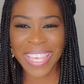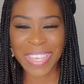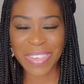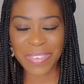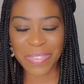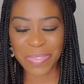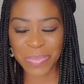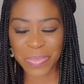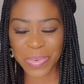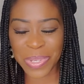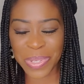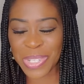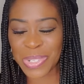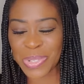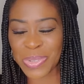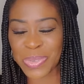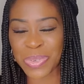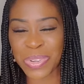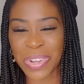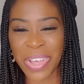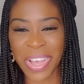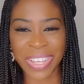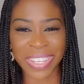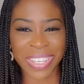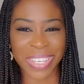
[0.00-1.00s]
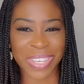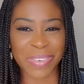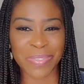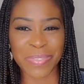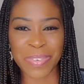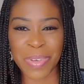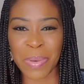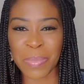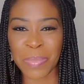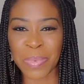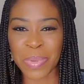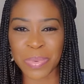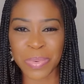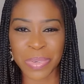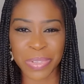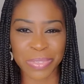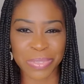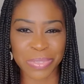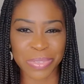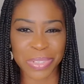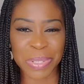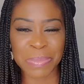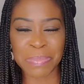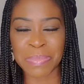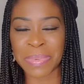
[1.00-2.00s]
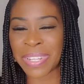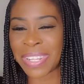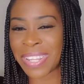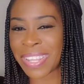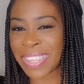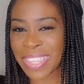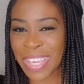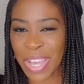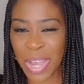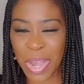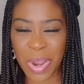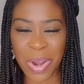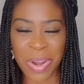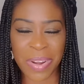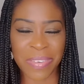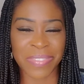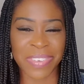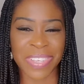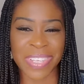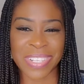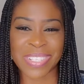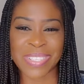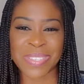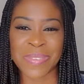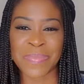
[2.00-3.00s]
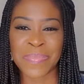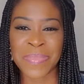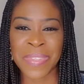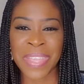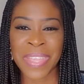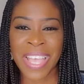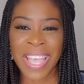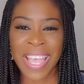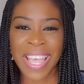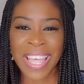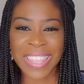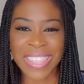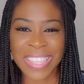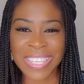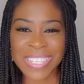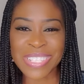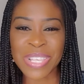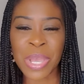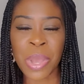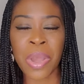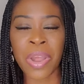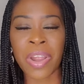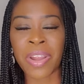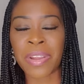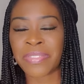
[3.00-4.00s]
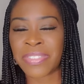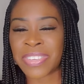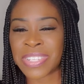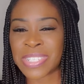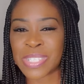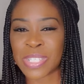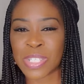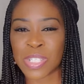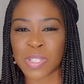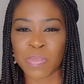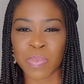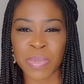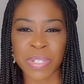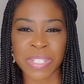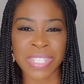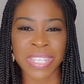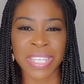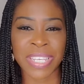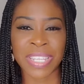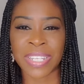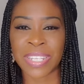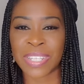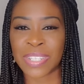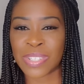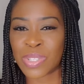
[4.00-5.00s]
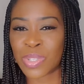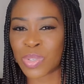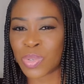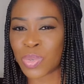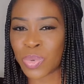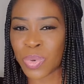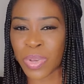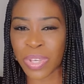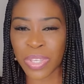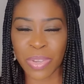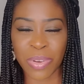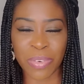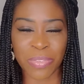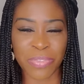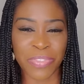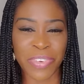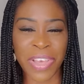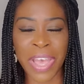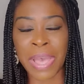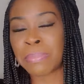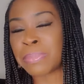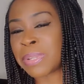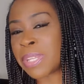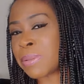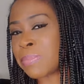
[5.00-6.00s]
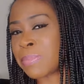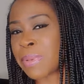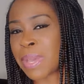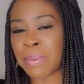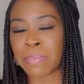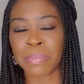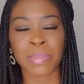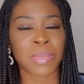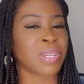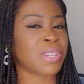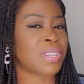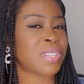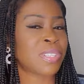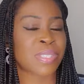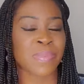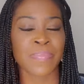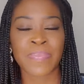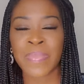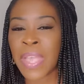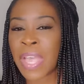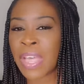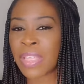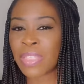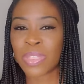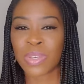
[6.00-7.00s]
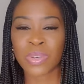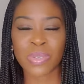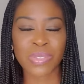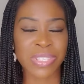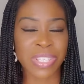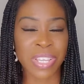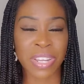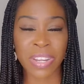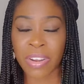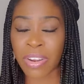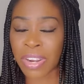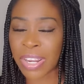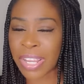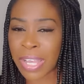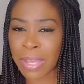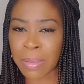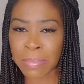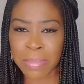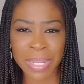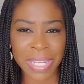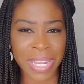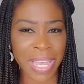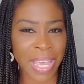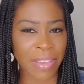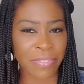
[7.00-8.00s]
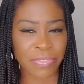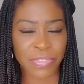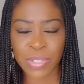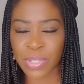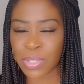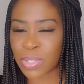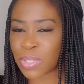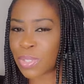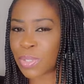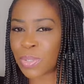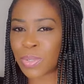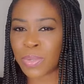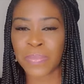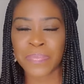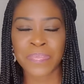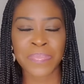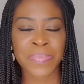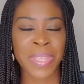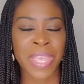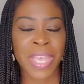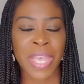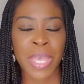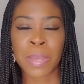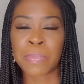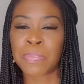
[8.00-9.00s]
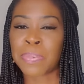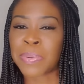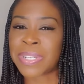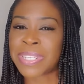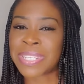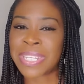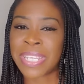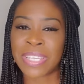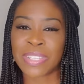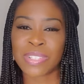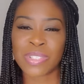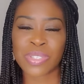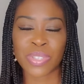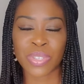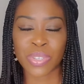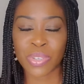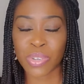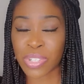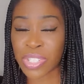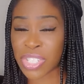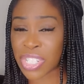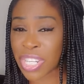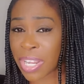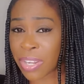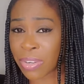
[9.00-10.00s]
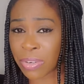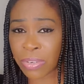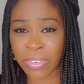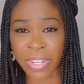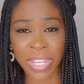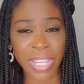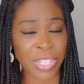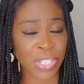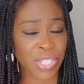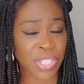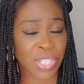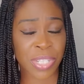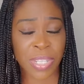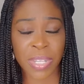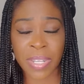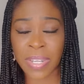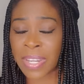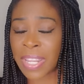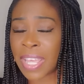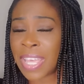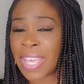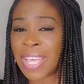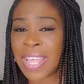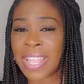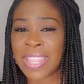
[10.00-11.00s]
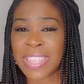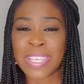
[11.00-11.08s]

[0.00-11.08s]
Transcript: If we do not give up, we will reap the harvest. And this harvest is pertaining to your family members, those that are coming after you. It pertains to your generation.